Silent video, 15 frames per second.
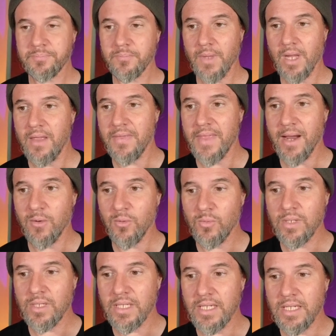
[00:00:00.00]
that
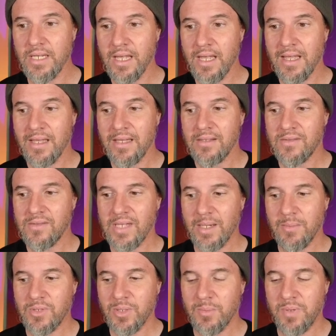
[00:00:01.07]
really
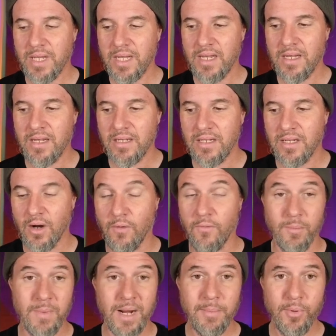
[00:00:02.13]
seem to be, you know,
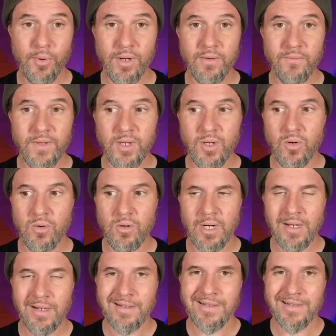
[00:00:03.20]
from my point of view,
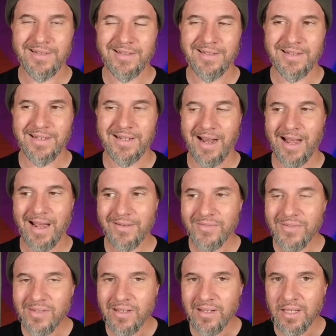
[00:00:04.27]
kind of
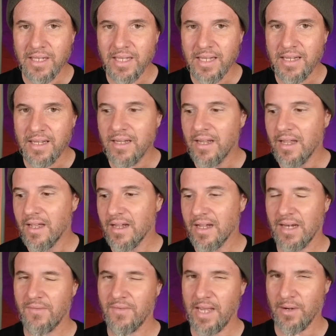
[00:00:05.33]
silly,
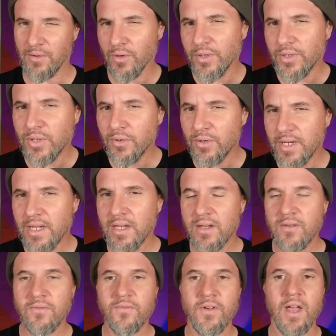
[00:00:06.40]
kind of
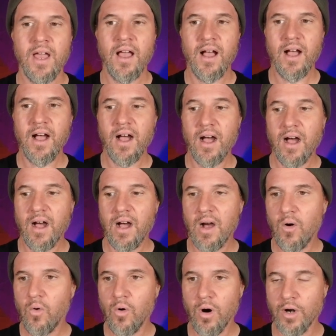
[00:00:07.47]
counterintuitive, uh,
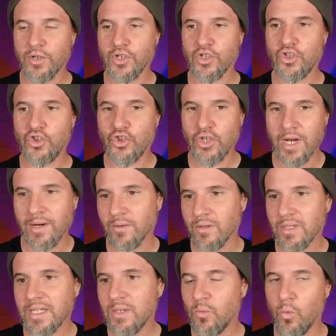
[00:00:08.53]
or just
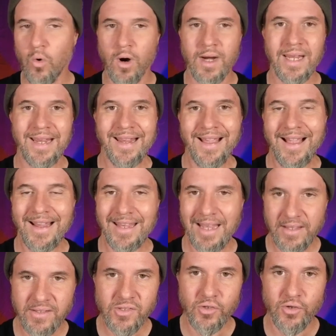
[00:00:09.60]
generally working
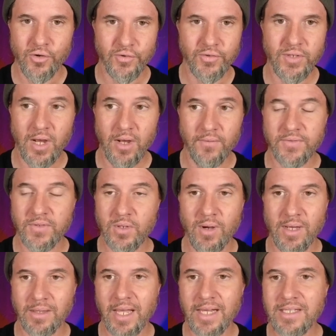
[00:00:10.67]
against yourself. So
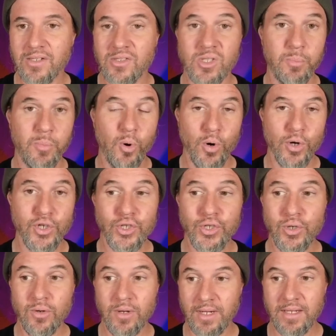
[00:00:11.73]
I'd like to support
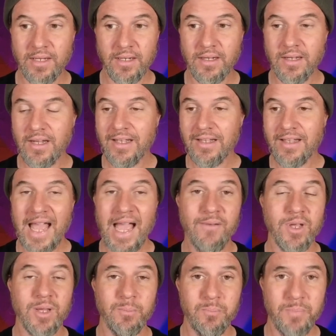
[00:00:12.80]
you in
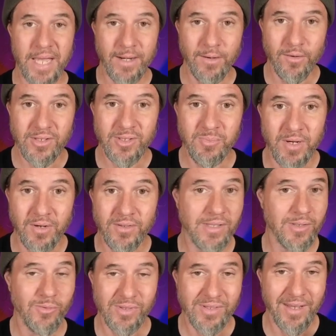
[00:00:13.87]
having better
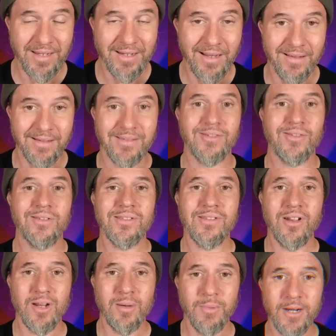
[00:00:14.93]
experiences with psychedelics. So let's
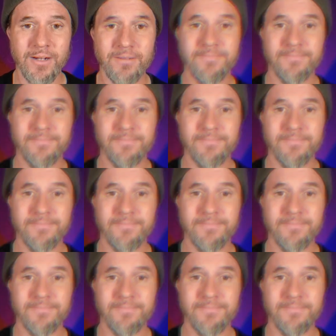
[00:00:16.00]
talk about it.